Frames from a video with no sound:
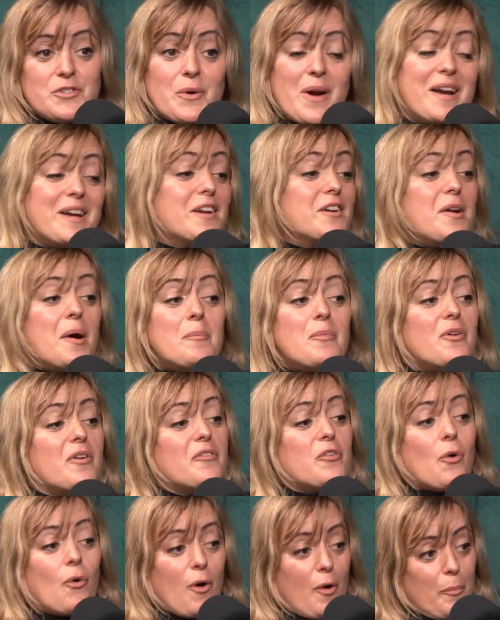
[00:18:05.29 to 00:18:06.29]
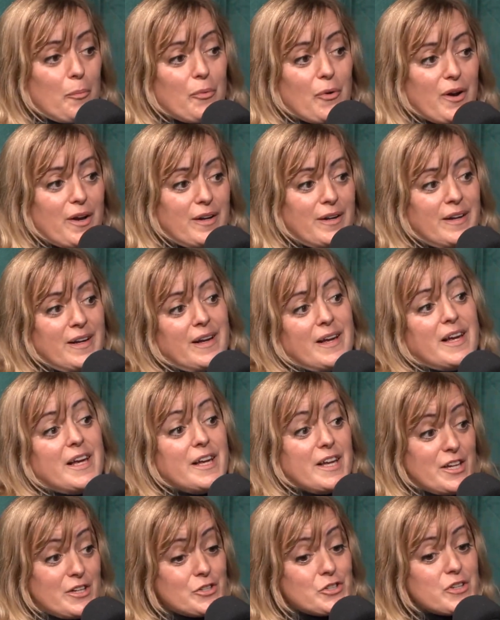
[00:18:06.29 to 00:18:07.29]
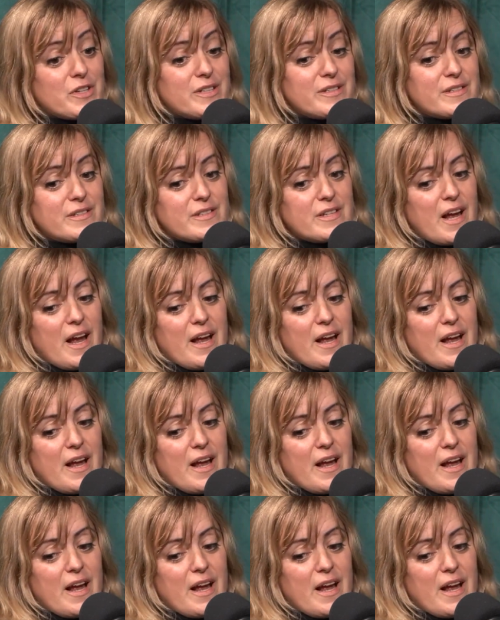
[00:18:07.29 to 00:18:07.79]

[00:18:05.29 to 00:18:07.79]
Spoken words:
or any number of corporate interests.